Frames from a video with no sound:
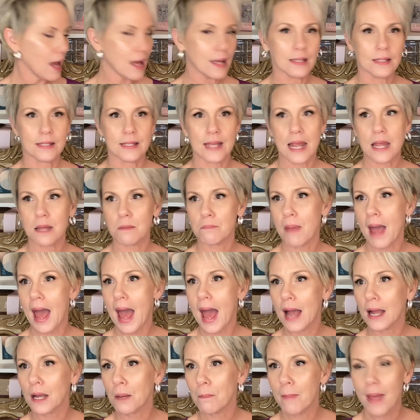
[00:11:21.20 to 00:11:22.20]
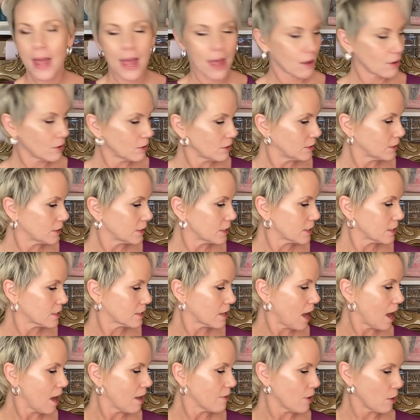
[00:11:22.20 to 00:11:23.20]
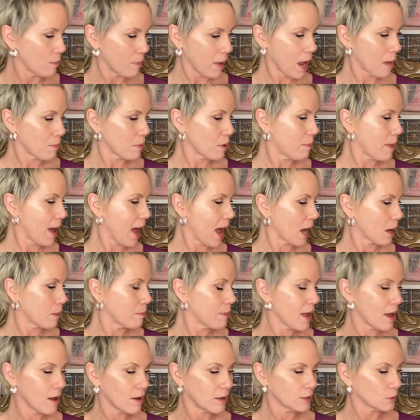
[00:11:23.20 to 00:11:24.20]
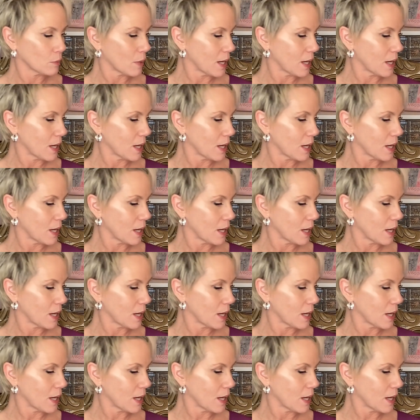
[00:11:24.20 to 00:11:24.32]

Date pack mailed, their pamper pack mailed,